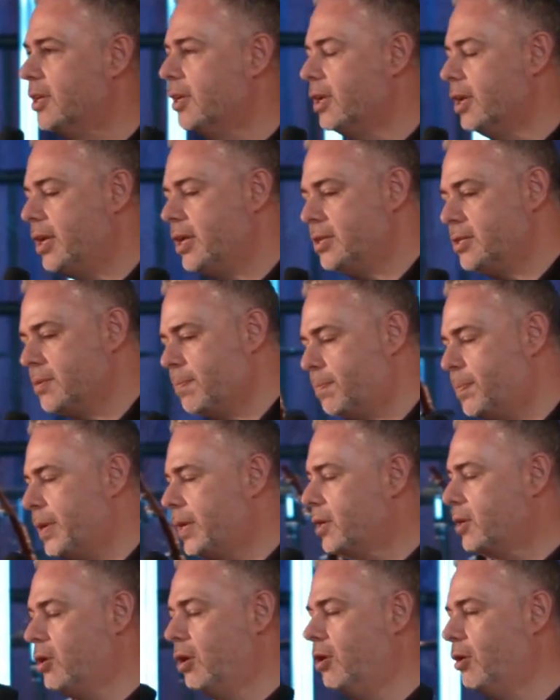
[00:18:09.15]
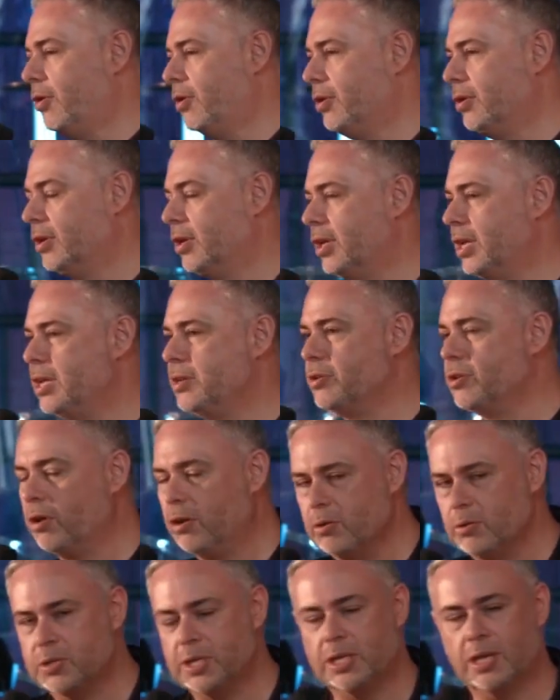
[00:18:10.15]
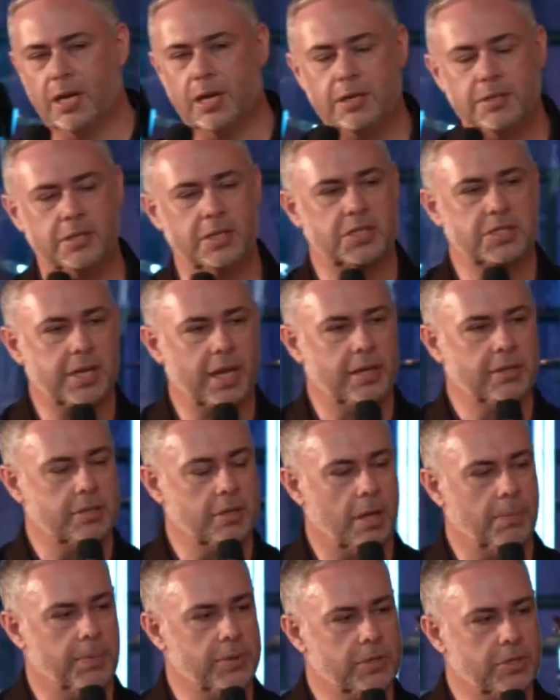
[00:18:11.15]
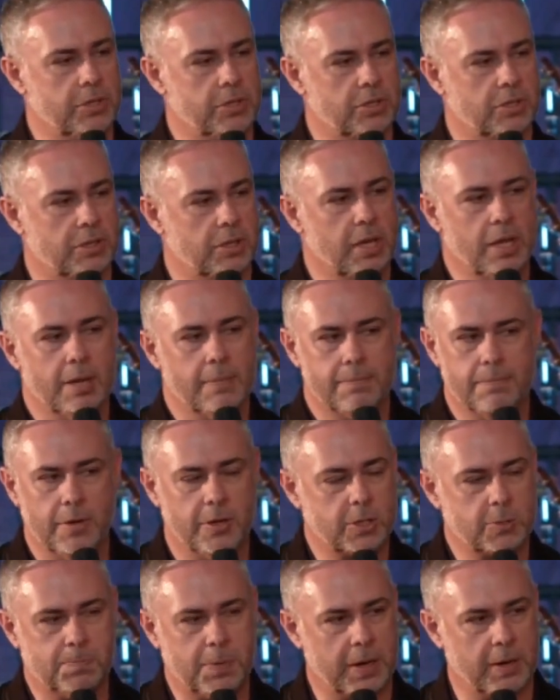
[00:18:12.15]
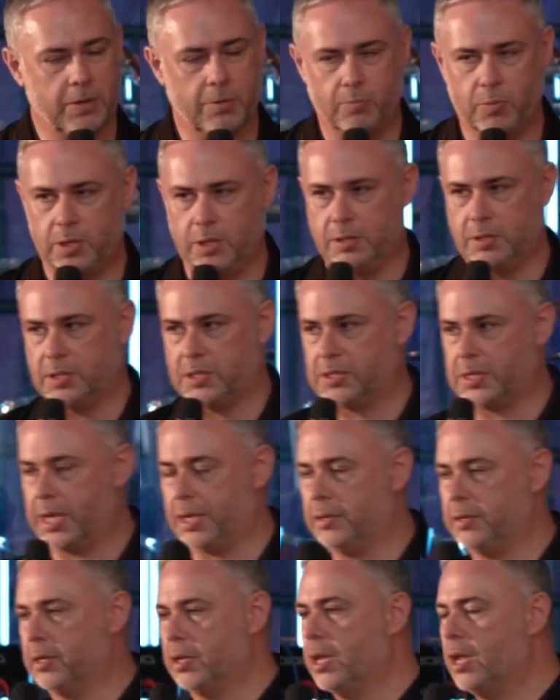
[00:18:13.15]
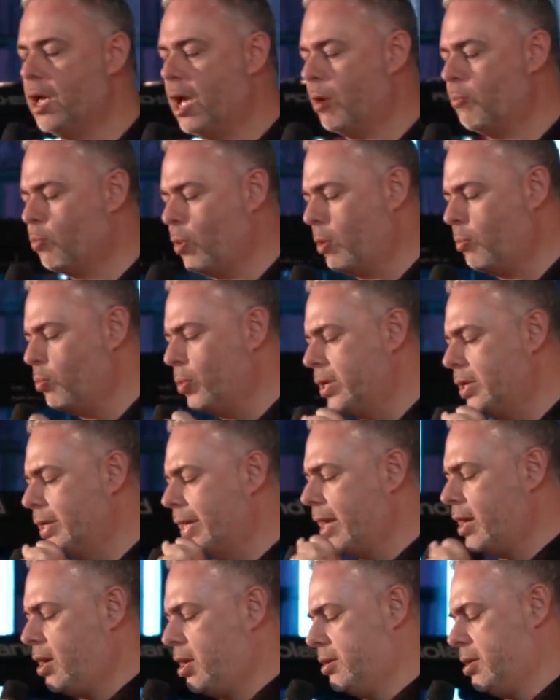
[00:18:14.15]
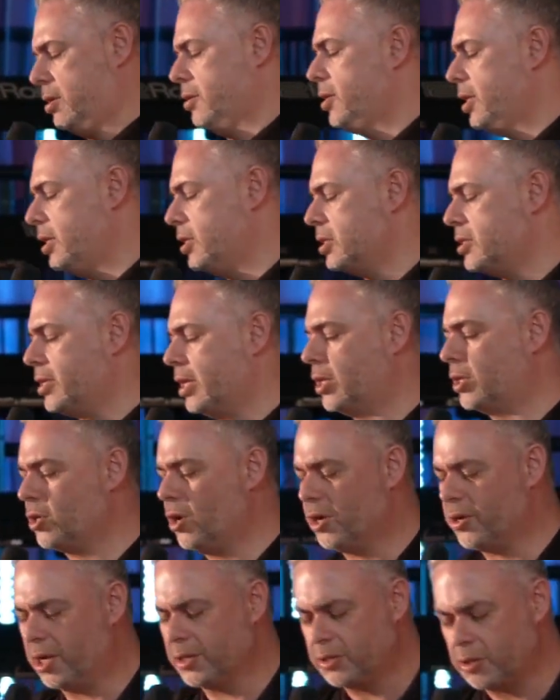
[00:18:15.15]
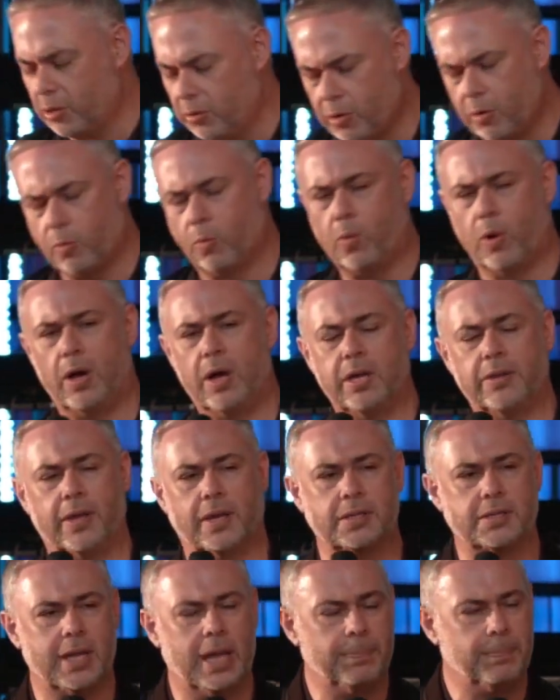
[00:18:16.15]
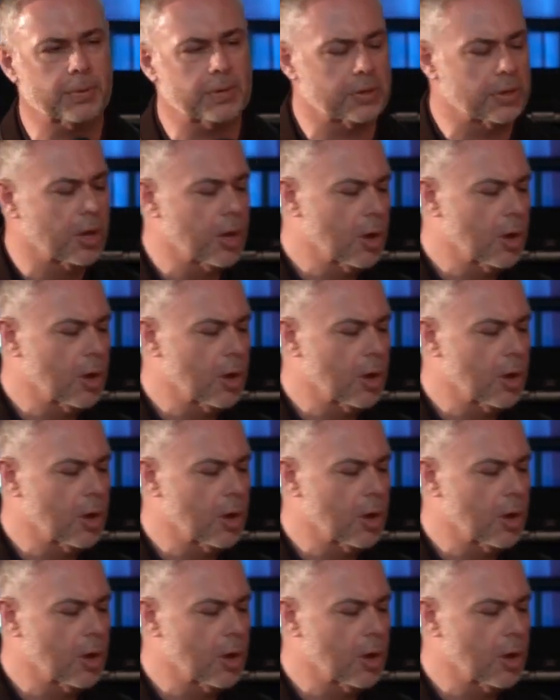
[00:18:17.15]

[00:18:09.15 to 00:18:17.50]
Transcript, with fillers: He's a big God. He knows, He understands our position much better than we understand it. And when we get on our knees and say, God, I don't know why that's happened,